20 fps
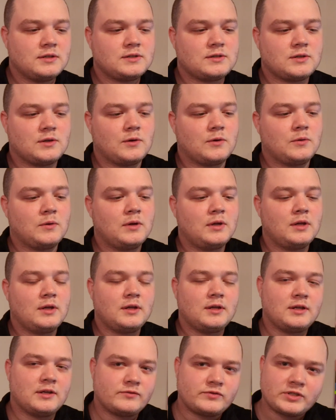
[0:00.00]
So
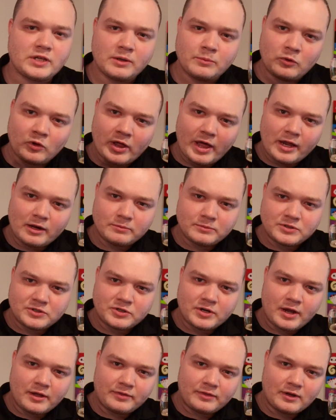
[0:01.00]
if Samuel Adams,
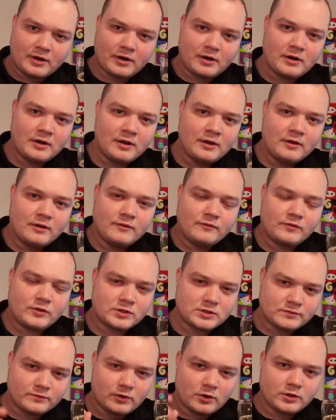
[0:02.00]
you're out there,
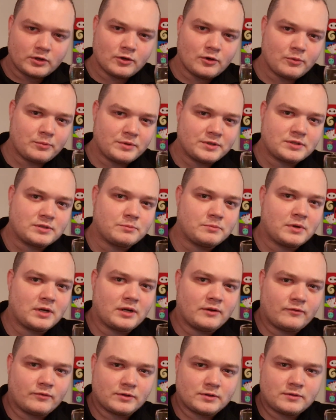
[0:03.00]
first of all, you owe me some
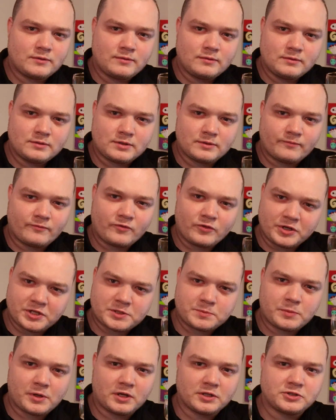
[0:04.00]
money for some free
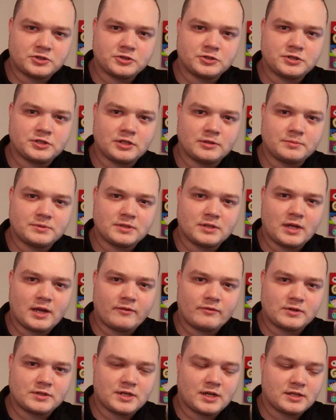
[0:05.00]
sponsorships and
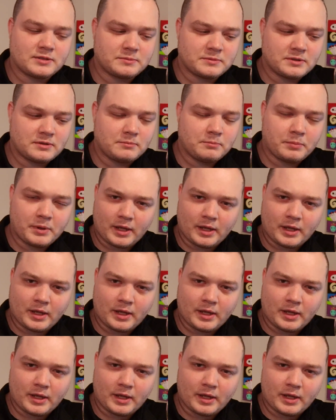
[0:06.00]
advertisement.